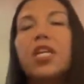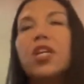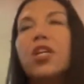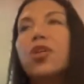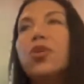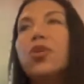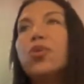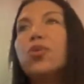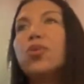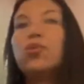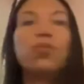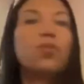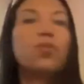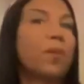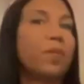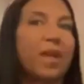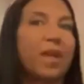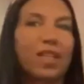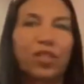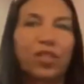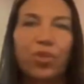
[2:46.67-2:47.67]
who grew
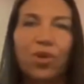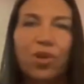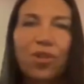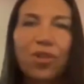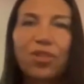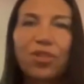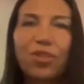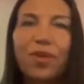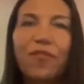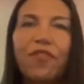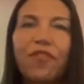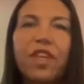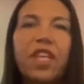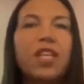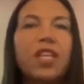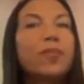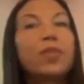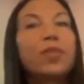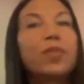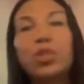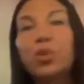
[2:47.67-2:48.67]
up next door to their twin
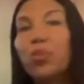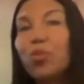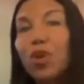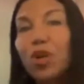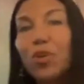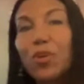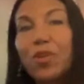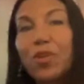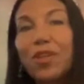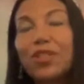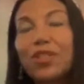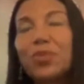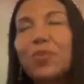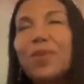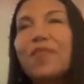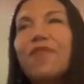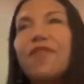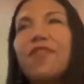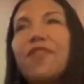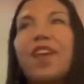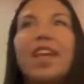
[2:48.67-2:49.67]
flames, who work with their
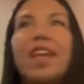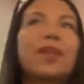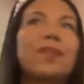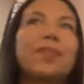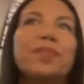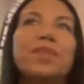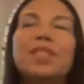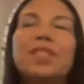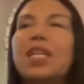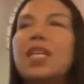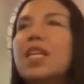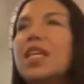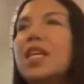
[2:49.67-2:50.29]
twin flames,